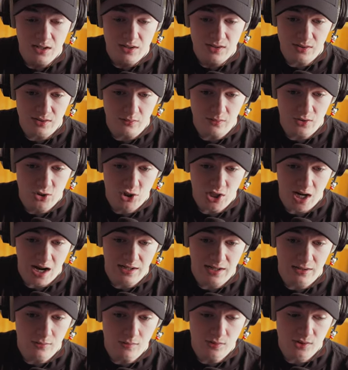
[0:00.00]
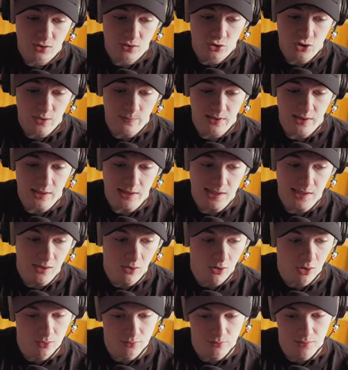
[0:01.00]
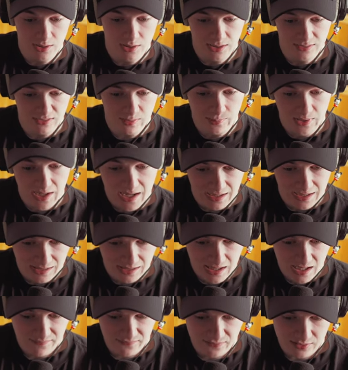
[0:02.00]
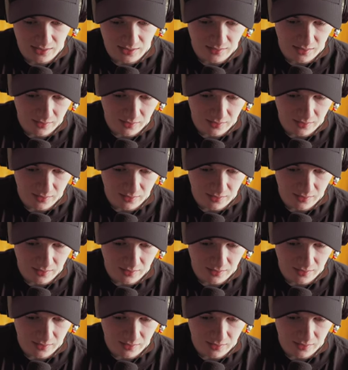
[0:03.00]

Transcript: so the shadows should be on like the back left.